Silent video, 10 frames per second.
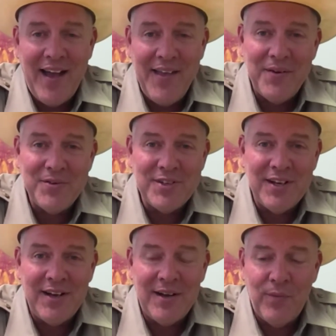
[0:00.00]
hey, there's
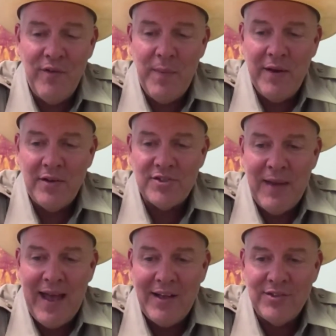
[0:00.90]
uh, we've been to some
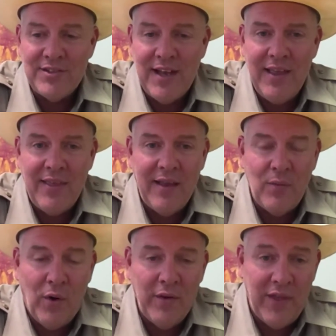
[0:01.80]
houses. Hey, they
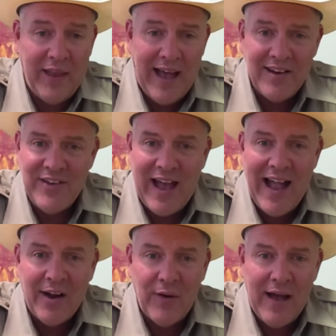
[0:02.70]
what they got a
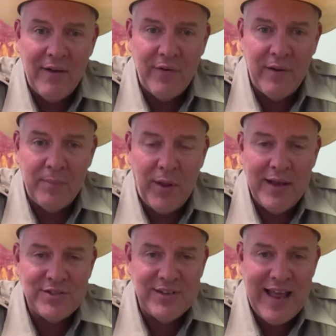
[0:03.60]
tiger out of a
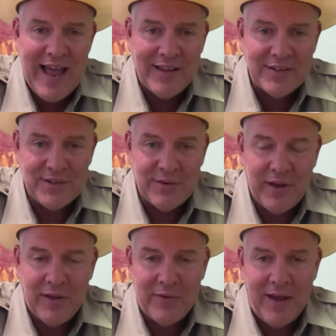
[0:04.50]
place in Dallas here
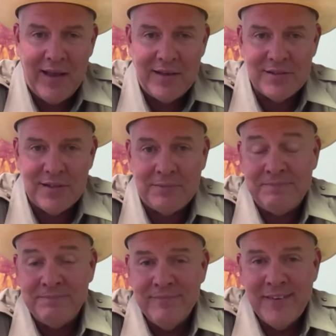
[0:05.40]
the other day. So
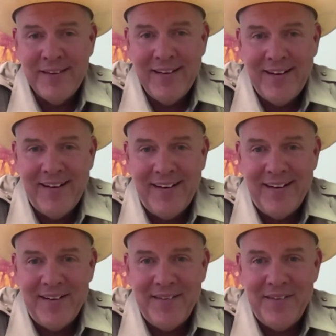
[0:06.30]
uh, yeah.
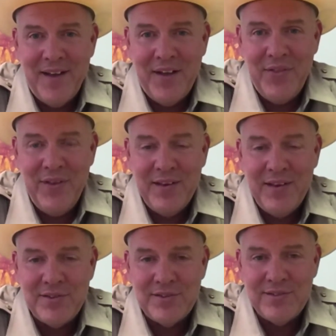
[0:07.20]
nothing yeah.
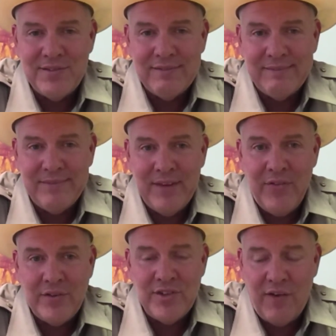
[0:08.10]
is
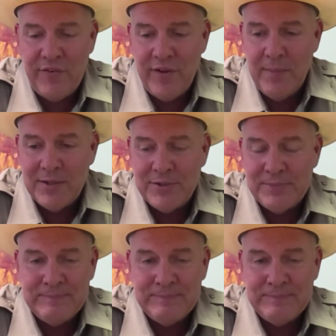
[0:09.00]
nothing's off limits.